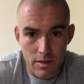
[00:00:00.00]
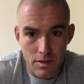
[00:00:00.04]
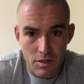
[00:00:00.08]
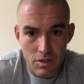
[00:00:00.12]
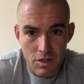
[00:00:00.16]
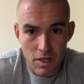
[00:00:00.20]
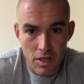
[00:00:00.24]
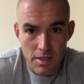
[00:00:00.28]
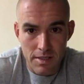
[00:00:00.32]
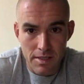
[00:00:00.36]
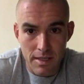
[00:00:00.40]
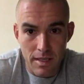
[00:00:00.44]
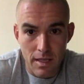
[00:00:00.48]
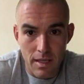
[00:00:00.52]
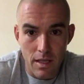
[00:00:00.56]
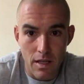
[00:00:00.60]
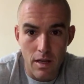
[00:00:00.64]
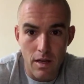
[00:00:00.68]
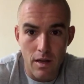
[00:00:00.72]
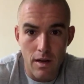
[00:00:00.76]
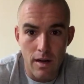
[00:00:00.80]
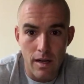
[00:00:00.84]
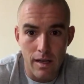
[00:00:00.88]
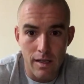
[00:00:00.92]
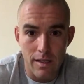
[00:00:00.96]
Just
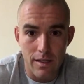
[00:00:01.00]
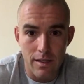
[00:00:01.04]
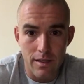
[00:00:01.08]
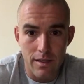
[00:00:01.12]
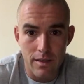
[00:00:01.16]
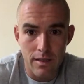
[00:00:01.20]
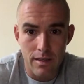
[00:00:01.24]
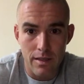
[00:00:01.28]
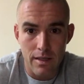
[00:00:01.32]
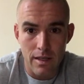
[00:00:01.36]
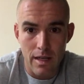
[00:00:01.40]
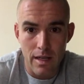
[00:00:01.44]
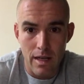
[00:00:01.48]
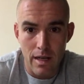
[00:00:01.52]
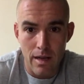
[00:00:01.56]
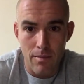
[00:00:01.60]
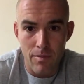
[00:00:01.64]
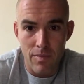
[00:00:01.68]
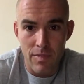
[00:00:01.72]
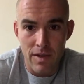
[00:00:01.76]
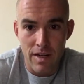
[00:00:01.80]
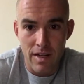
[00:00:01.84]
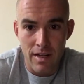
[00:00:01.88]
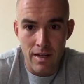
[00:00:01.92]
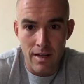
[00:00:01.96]
all right.
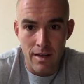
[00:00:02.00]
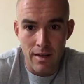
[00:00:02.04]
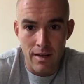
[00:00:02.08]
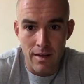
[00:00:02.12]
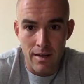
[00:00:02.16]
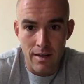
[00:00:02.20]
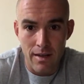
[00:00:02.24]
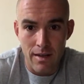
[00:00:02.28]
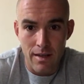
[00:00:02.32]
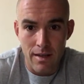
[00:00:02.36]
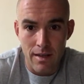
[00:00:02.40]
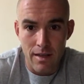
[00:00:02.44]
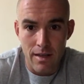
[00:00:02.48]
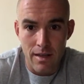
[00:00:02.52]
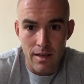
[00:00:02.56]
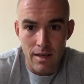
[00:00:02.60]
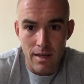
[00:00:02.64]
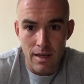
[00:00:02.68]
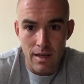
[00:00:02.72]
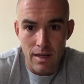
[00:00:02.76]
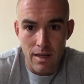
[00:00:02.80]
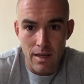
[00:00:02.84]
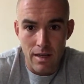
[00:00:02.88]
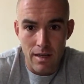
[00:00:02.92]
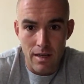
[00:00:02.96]
I'm gonna
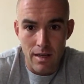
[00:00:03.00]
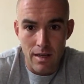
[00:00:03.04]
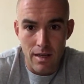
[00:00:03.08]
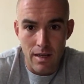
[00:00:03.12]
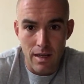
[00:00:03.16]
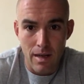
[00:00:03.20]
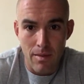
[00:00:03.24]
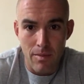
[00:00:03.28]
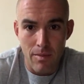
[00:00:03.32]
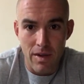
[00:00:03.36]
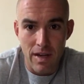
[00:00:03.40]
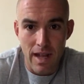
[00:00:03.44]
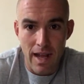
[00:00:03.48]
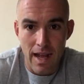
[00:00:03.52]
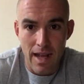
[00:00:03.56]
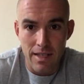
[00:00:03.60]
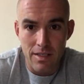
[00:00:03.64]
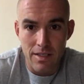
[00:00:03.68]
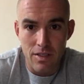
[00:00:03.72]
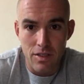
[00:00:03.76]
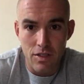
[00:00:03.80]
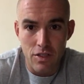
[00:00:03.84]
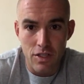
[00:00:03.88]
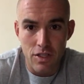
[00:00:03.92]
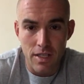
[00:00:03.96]
I'm gonna
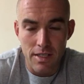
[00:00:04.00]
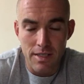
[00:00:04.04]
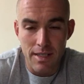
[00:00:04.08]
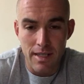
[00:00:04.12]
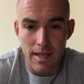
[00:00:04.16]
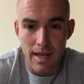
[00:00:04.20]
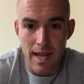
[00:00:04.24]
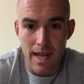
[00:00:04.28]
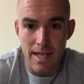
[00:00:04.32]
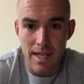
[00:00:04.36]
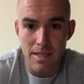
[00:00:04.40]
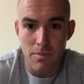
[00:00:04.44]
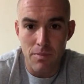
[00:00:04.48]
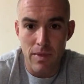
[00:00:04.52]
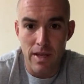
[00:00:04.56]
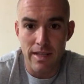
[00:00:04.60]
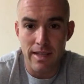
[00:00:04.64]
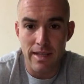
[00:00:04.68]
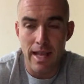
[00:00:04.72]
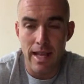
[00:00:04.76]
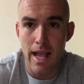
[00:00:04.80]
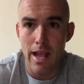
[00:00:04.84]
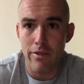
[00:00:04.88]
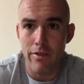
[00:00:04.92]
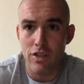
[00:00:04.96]
ask you. Justin asked my
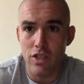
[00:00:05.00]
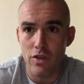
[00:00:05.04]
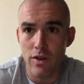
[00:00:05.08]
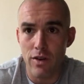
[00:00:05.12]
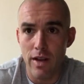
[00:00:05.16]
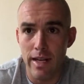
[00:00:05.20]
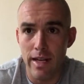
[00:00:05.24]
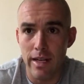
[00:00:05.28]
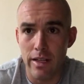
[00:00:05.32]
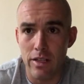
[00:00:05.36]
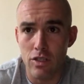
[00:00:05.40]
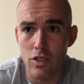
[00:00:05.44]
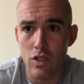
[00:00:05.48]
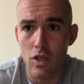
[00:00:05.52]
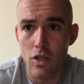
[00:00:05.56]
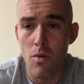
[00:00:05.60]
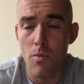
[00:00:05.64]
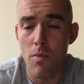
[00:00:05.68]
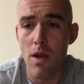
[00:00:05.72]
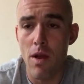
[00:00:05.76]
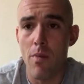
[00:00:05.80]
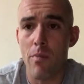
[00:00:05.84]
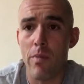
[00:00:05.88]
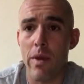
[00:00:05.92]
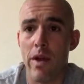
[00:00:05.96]
day of training. So
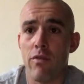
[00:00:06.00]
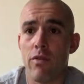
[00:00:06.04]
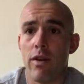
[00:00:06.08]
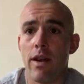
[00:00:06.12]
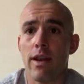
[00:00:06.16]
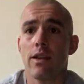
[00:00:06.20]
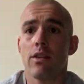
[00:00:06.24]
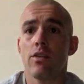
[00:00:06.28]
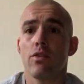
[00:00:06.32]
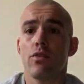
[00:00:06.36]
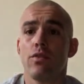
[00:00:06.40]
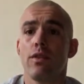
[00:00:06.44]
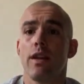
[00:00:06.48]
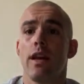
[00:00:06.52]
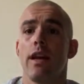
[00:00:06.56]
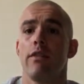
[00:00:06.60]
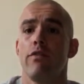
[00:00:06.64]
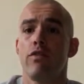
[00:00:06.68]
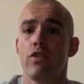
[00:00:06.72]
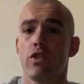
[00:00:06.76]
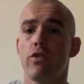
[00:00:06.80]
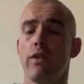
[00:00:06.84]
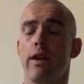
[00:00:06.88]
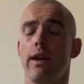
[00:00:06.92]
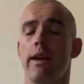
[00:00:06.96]
my, my regular day
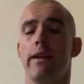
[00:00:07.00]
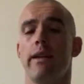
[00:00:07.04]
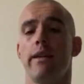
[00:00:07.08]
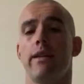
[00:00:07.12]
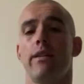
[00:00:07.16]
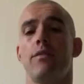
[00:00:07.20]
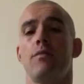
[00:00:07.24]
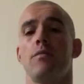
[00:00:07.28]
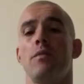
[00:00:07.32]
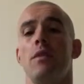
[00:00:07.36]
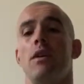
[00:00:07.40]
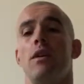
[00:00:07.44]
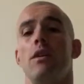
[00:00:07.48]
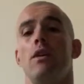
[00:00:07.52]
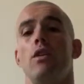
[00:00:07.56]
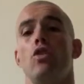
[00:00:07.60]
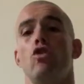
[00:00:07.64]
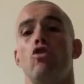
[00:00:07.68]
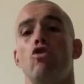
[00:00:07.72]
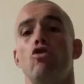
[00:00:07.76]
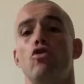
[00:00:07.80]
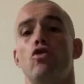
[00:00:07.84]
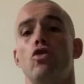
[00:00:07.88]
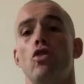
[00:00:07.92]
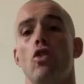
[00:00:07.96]
of training.
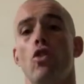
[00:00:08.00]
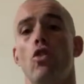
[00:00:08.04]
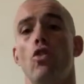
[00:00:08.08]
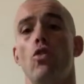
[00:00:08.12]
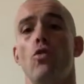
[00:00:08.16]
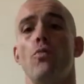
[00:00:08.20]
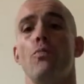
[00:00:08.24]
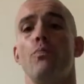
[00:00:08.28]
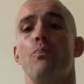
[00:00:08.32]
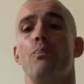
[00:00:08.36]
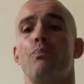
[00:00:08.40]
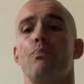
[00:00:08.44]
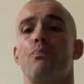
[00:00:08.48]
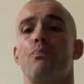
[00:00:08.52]
So